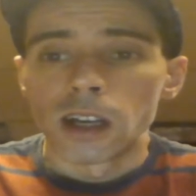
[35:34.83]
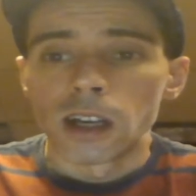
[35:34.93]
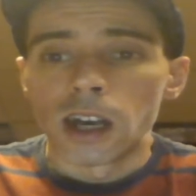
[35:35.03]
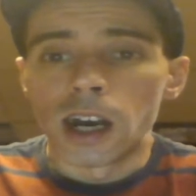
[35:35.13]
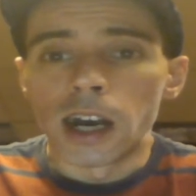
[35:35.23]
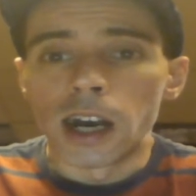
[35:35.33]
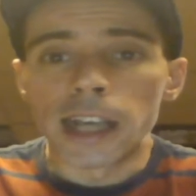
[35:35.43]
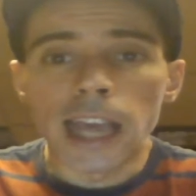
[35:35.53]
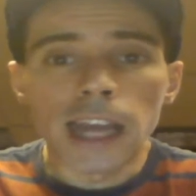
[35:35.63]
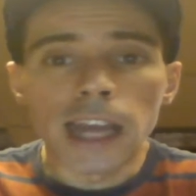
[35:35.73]

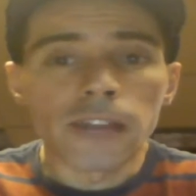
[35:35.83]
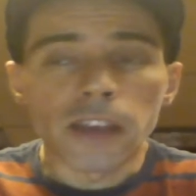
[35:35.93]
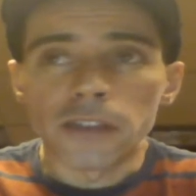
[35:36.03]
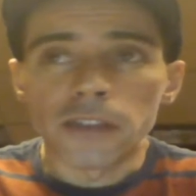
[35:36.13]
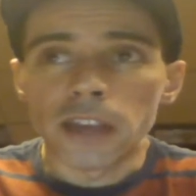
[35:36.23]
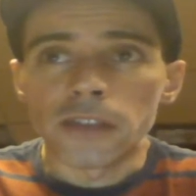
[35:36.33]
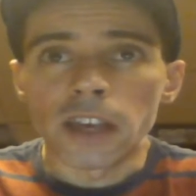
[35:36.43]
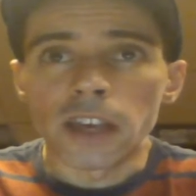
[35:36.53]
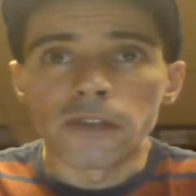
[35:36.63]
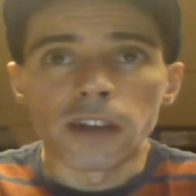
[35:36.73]
Again, if
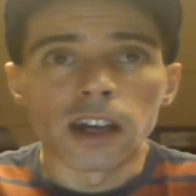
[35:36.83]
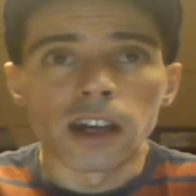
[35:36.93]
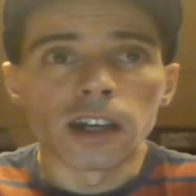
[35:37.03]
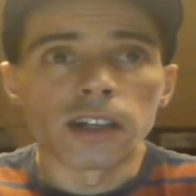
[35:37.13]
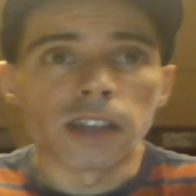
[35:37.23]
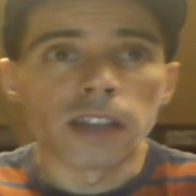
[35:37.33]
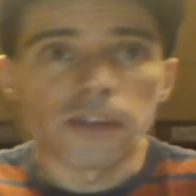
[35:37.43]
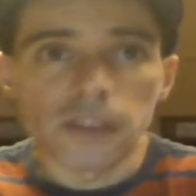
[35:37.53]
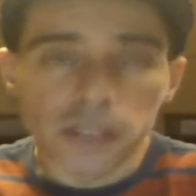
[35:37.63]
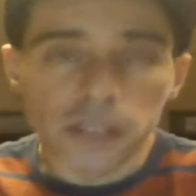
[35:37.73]

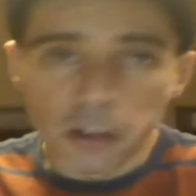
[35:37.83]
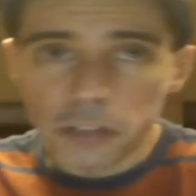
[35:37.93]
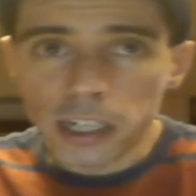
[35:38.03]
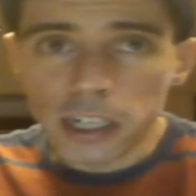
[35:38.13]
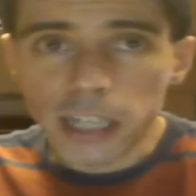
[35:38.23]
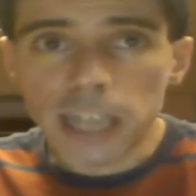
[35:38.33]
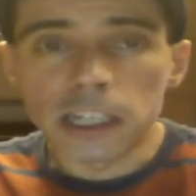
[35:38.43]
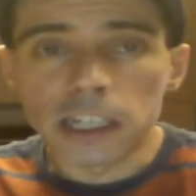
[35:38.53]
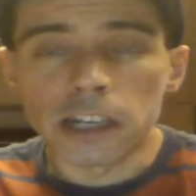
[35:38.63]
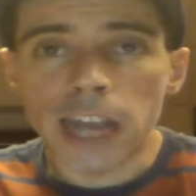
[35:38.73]
you don't see the link
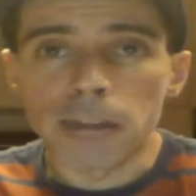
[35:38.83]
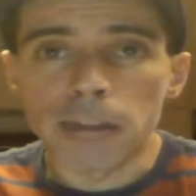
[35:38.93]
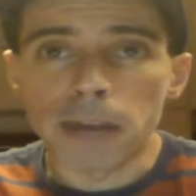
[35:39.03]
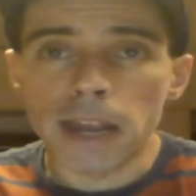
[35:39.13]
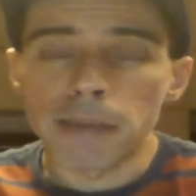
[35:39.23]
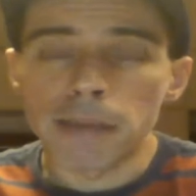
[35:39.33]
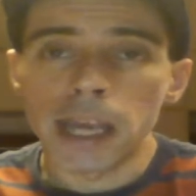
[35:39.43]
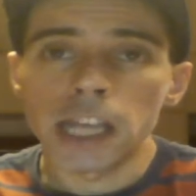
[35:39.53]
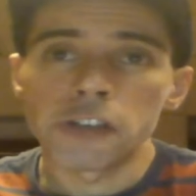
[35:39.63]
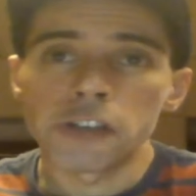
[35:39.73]
to create a brand
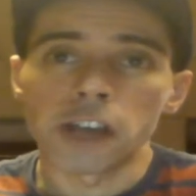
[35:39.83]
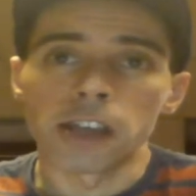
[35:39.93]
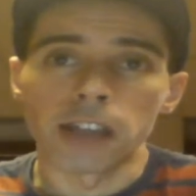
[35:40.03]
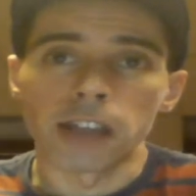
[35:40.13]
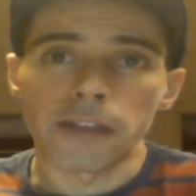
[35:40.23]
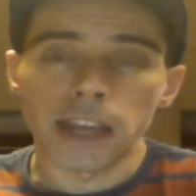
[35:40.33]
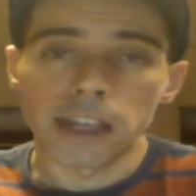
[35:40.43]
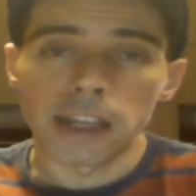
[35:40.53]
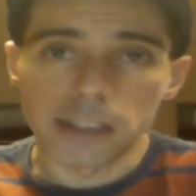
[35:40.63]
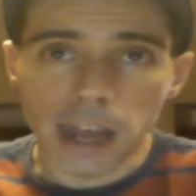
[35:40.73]
page on the
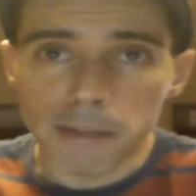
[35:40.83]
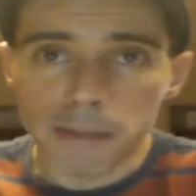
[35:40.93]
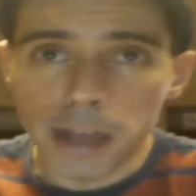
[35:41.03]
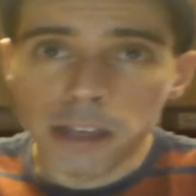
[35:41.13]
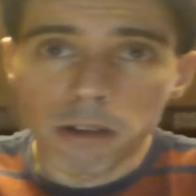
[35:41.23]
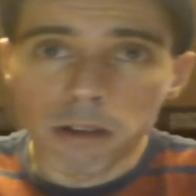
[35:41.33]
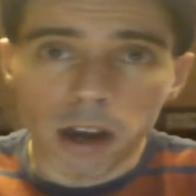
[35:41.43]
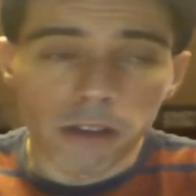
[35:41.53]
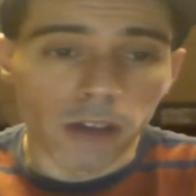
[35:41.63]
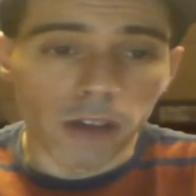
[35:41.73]
left-hand side menu
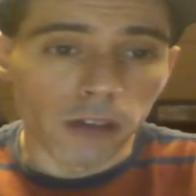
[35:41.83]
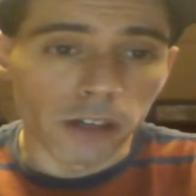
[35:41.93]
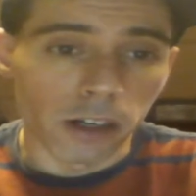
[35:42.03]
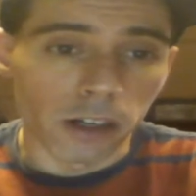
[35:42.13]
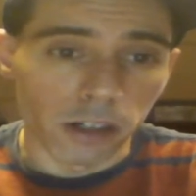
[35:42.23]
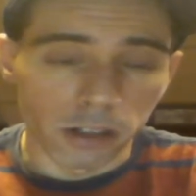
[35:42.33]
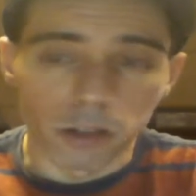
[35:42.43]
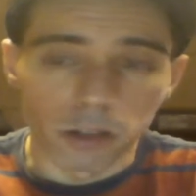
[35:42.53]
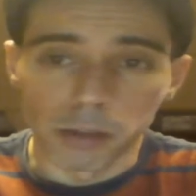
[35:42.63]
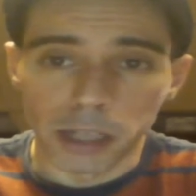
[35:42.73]
of your
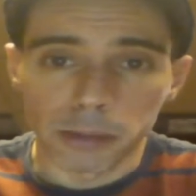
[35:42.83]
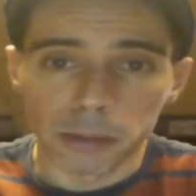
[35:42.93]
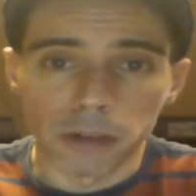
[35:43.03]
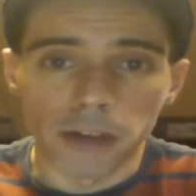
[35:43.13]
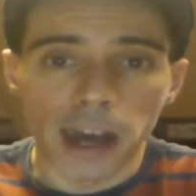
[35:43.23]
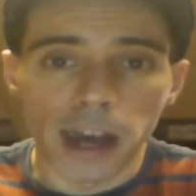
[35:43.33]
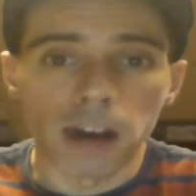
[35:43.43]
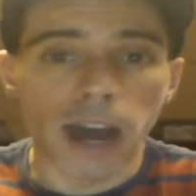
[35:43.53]
Google Plus profile,